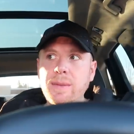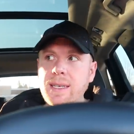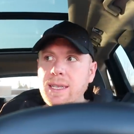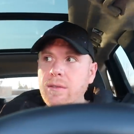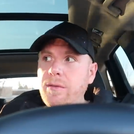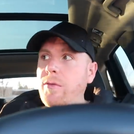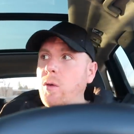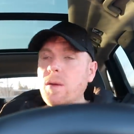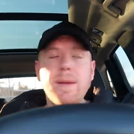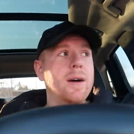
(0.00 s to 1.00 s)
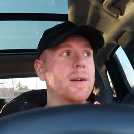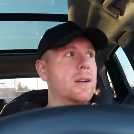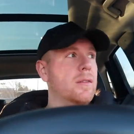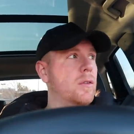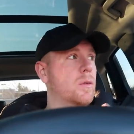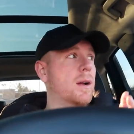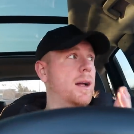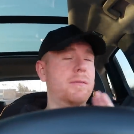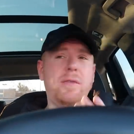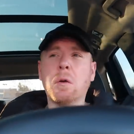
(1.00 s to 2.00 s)
I did the 4-mile interval
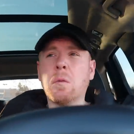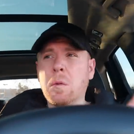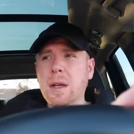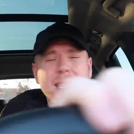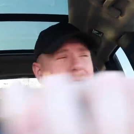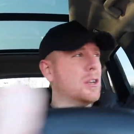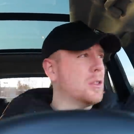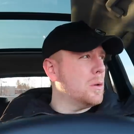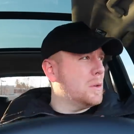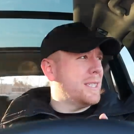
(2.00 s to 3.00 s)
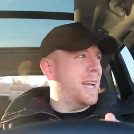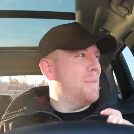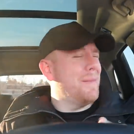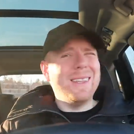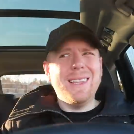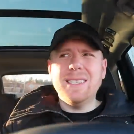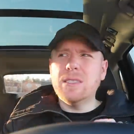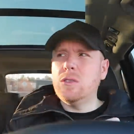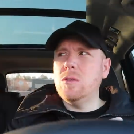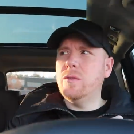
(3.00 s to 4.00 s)
run. Felt really good the whole time. My
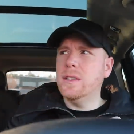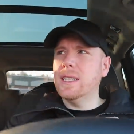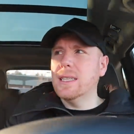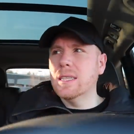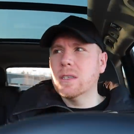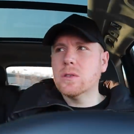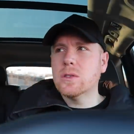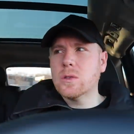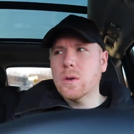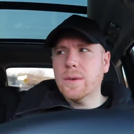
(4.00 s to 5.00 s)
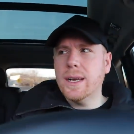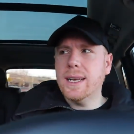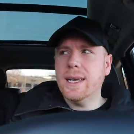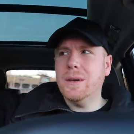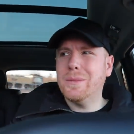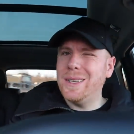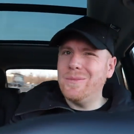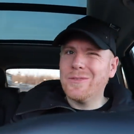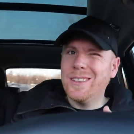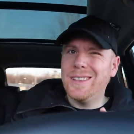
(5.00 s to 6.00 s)
legs do feel a little sore right now, but
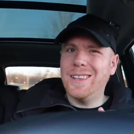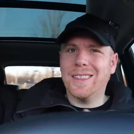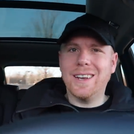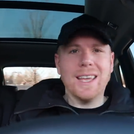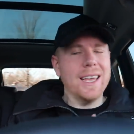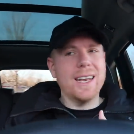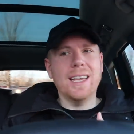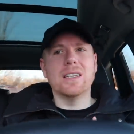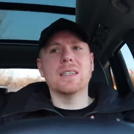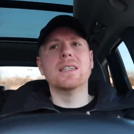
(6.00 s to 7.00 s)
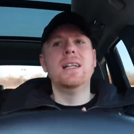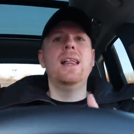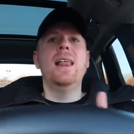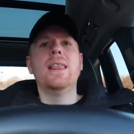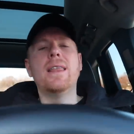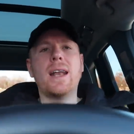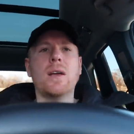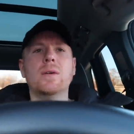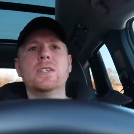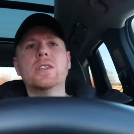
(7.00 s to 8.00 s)
nothing I can't handle. Then
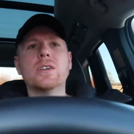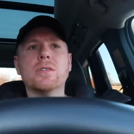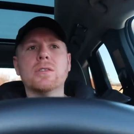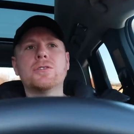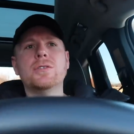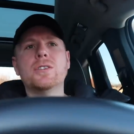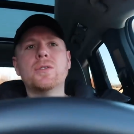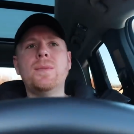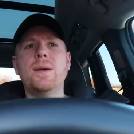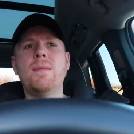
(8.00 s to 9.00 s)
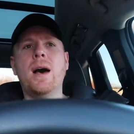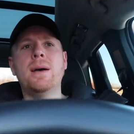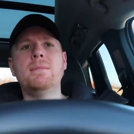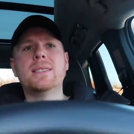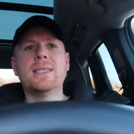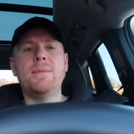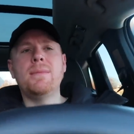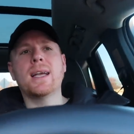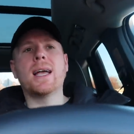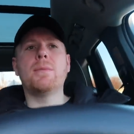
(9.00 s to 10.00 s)
I went to the grocery store. My mom sent
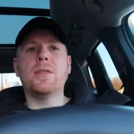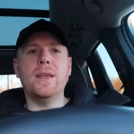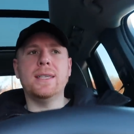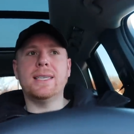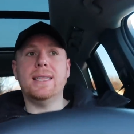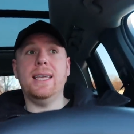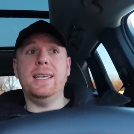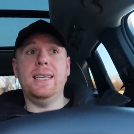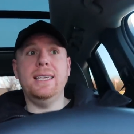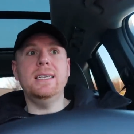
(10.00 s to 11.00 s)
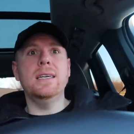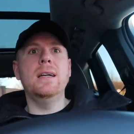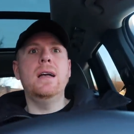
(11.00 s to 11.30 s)
me a couple things that they need.